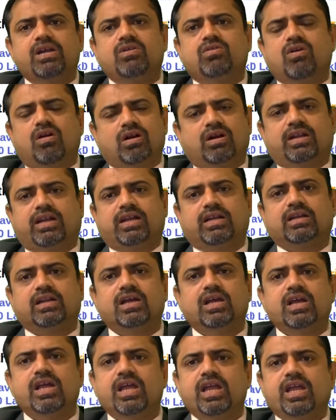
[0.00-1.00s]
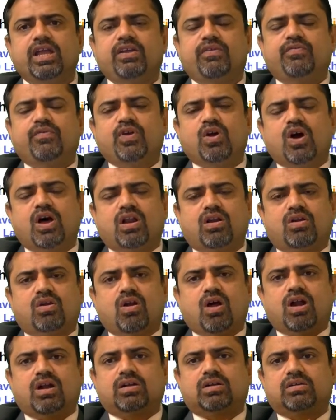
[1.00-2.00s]
contract. If you are
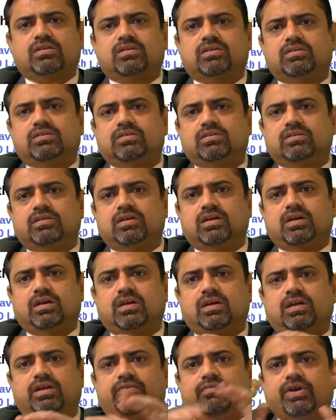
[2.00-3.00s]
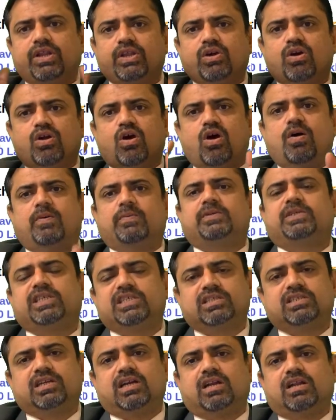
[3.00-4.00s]
not when you are an
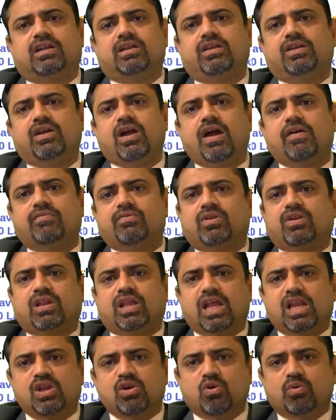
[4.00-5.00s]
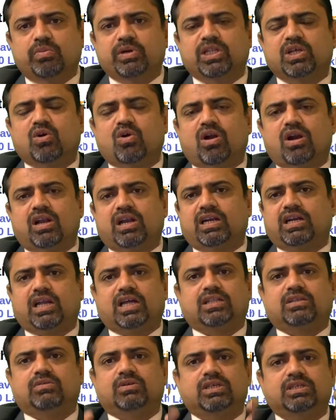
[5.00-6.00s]
options trader, you have to really obey the contract,
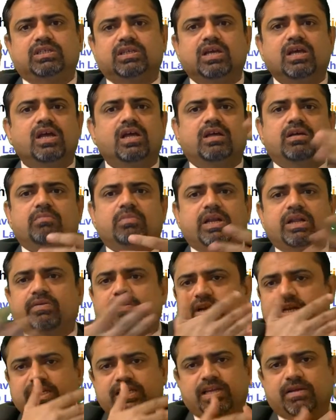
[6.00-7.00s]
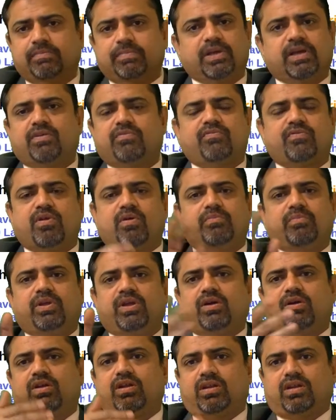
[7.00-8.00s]
otherwise money will disappear from
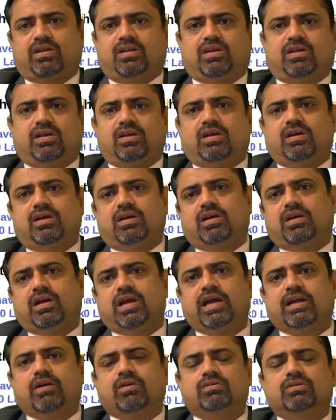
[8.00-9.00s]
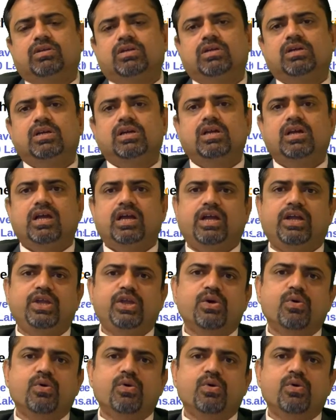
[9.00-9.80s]
your account. When